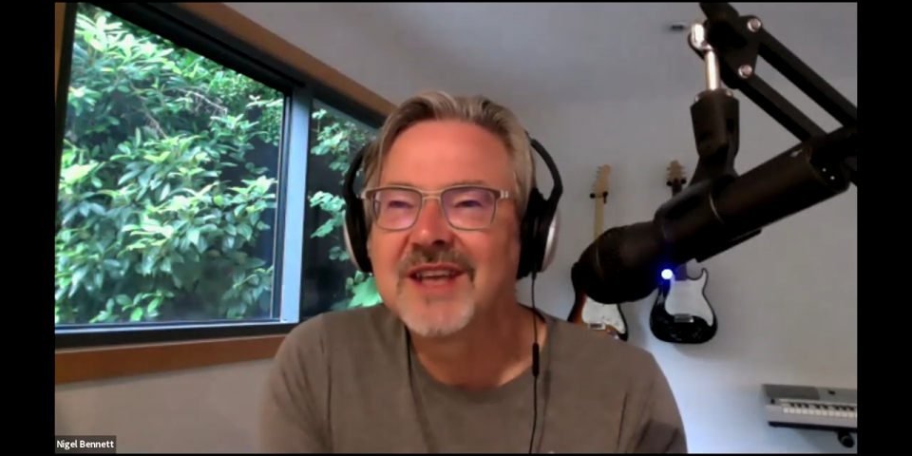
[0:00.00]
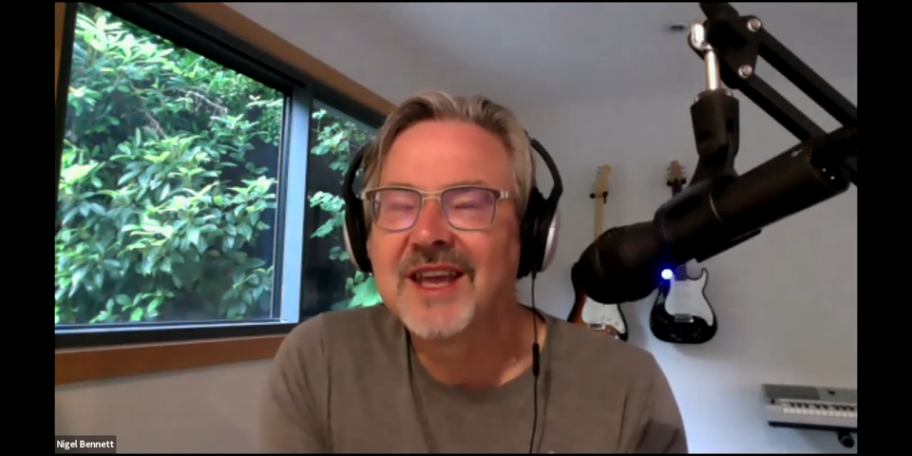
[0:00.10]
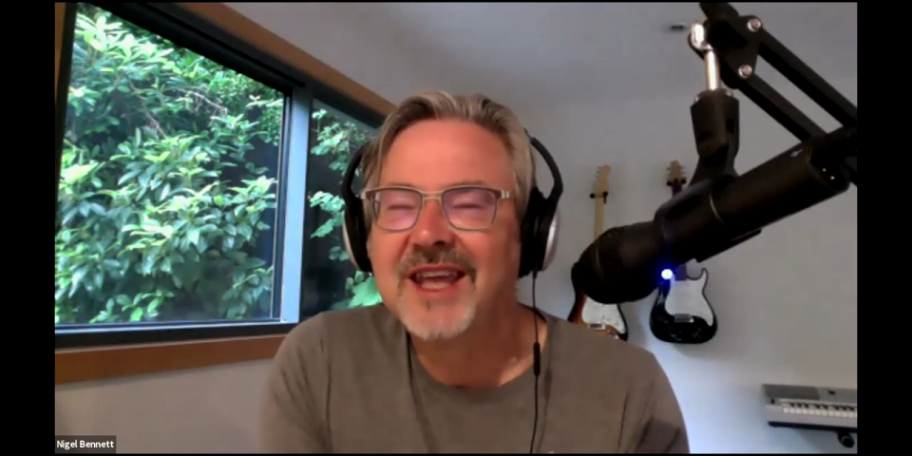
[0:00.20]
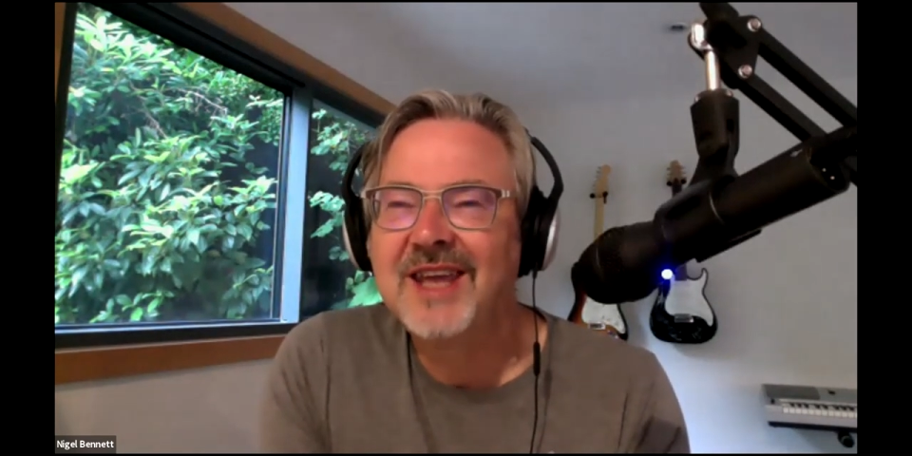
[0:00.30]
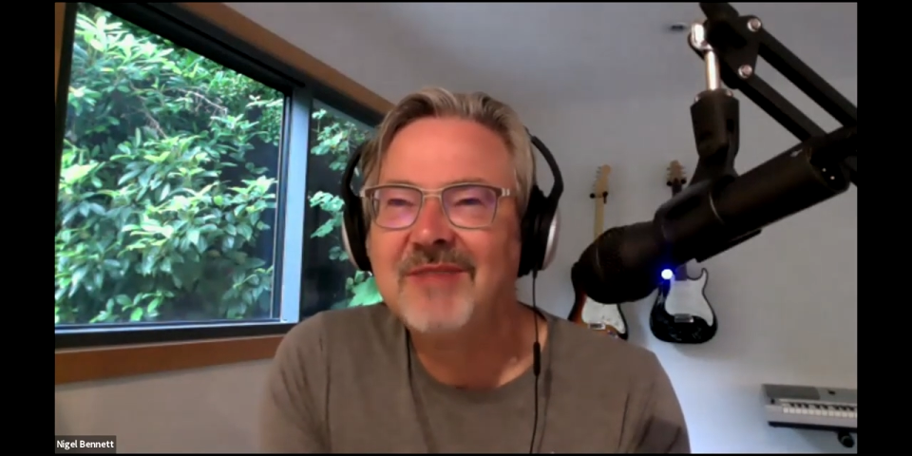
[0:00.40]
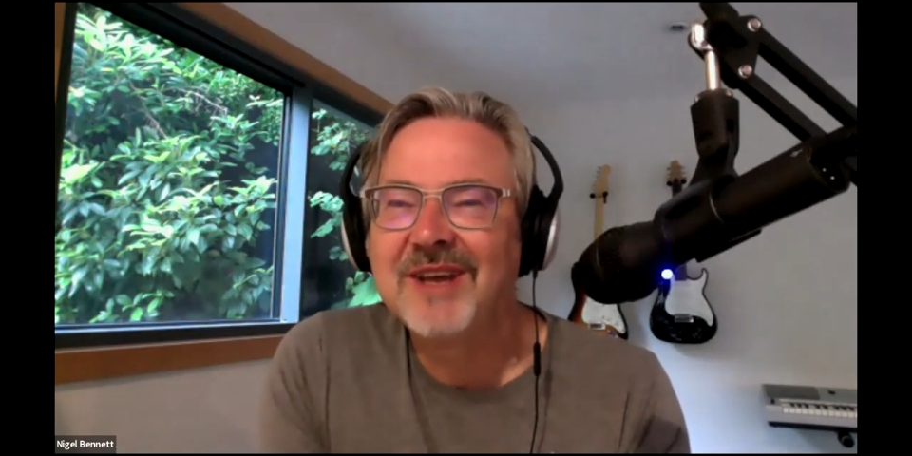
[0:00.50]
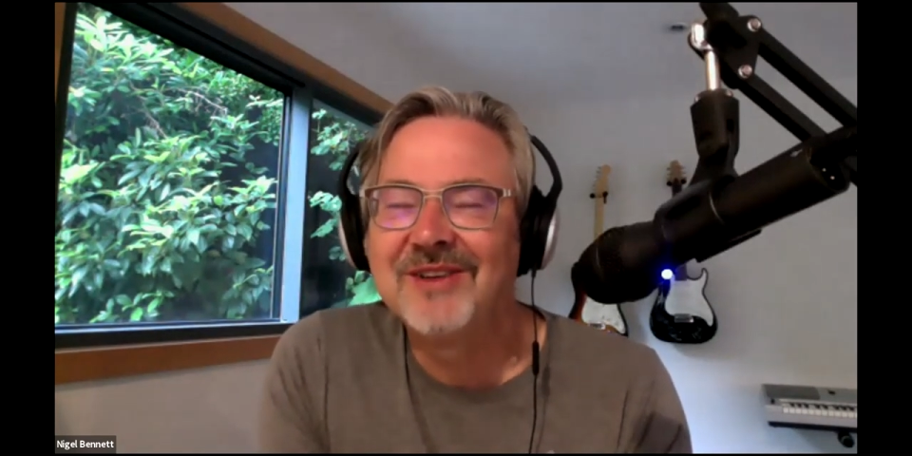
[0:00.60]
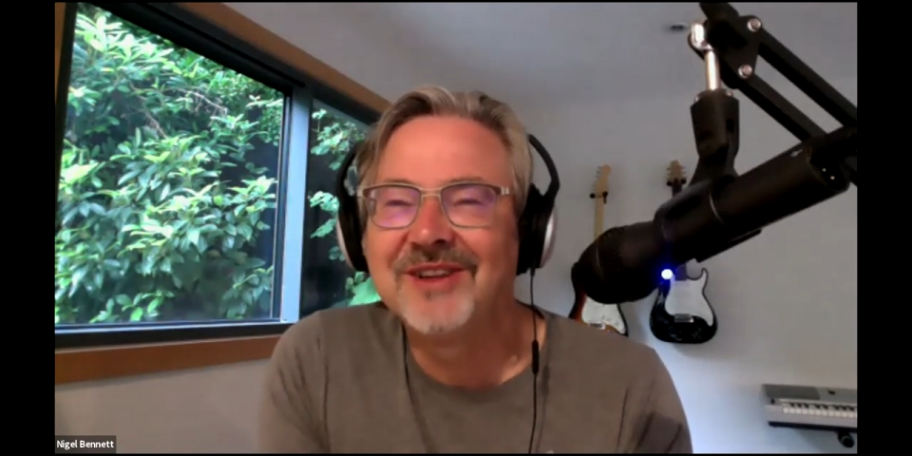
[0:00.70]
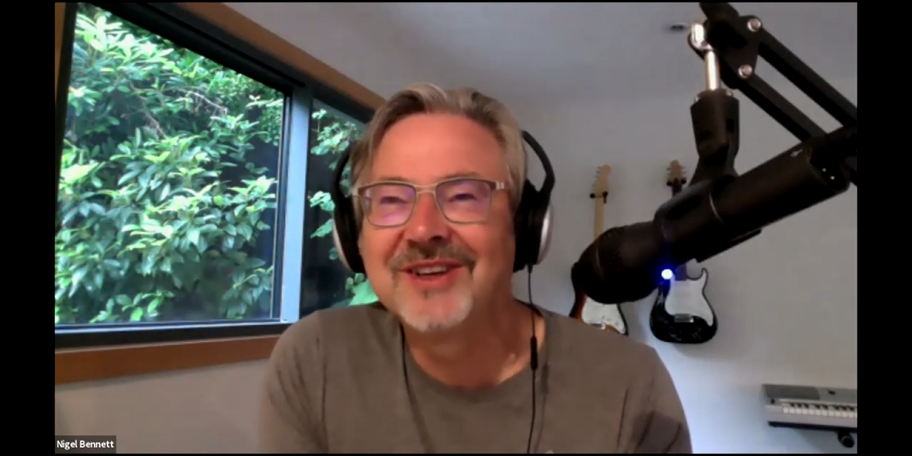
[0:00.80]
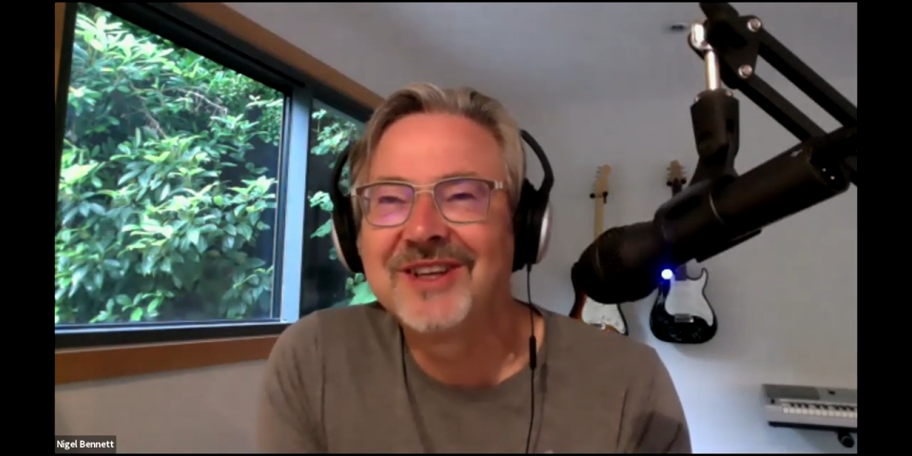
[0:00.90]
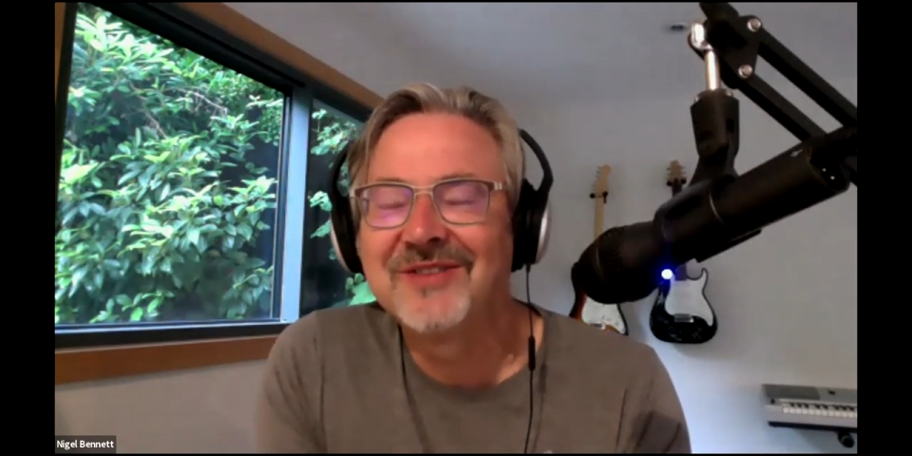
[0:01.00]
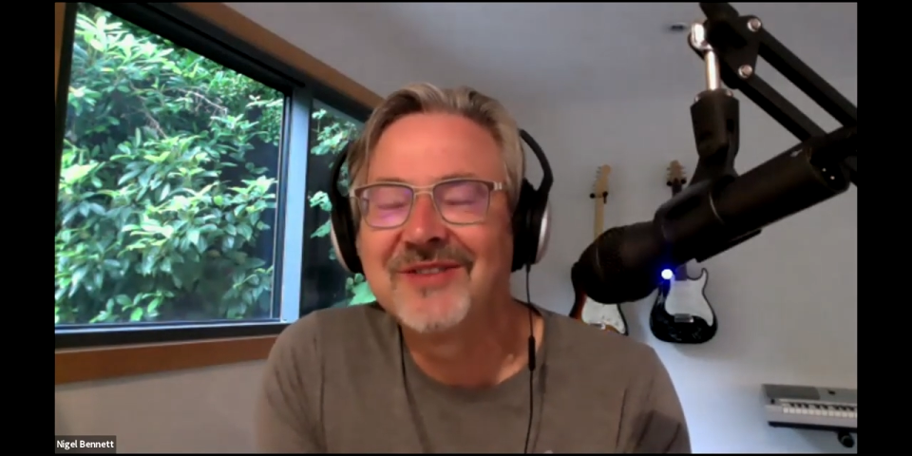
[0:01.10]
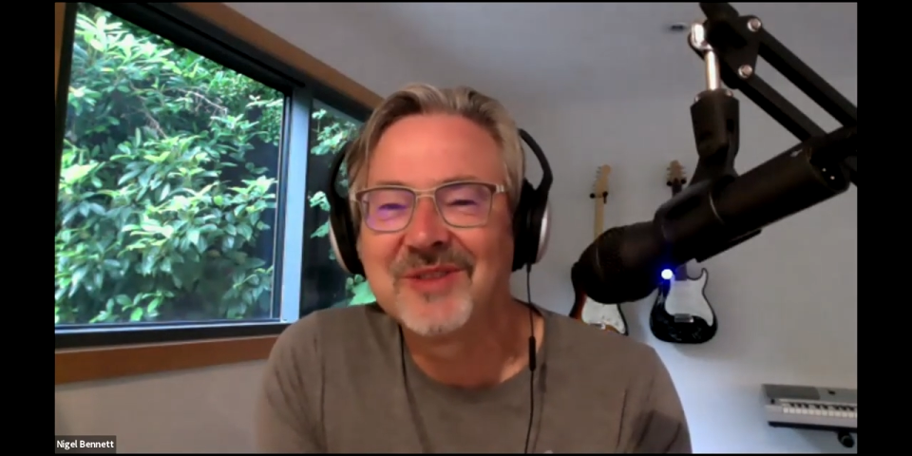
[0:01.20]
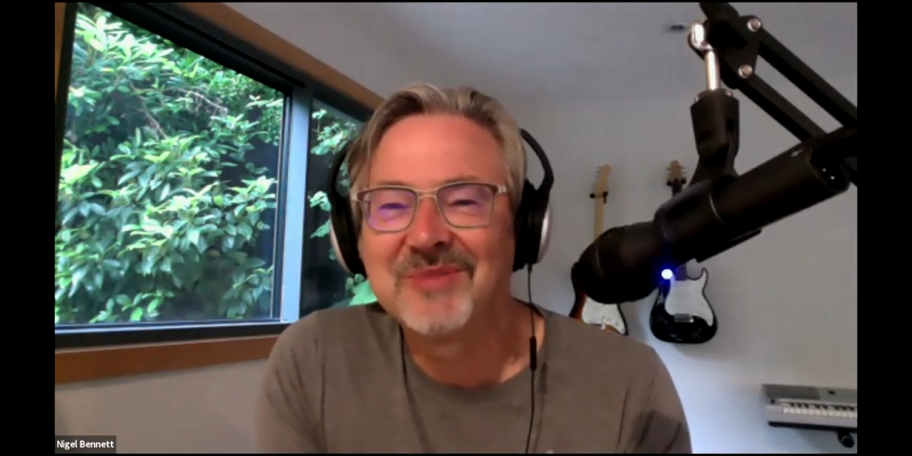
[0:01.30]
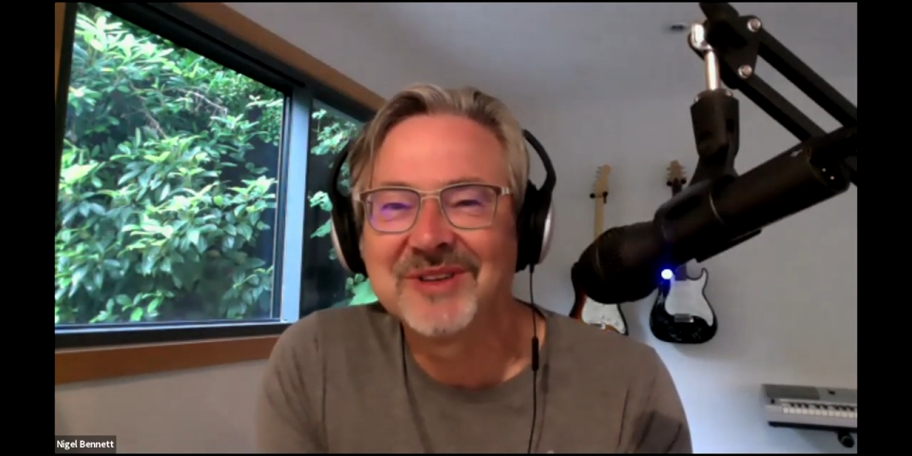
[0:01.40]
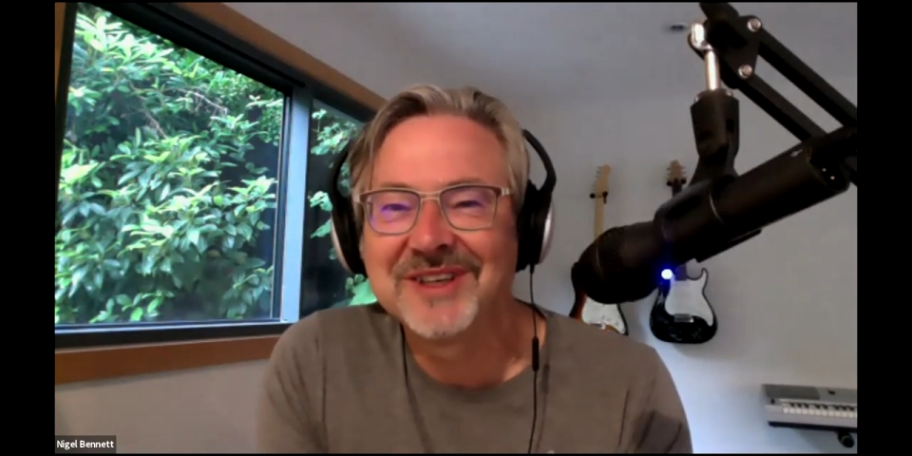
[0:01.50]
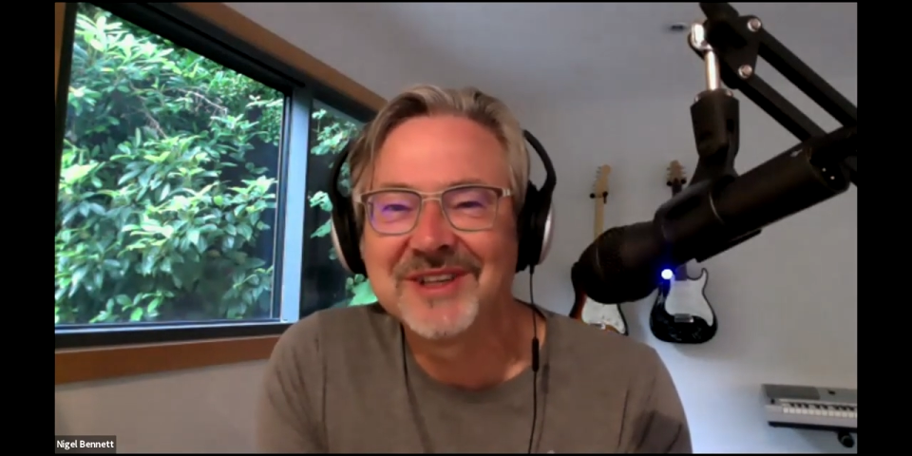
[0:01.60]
came down looking for the building,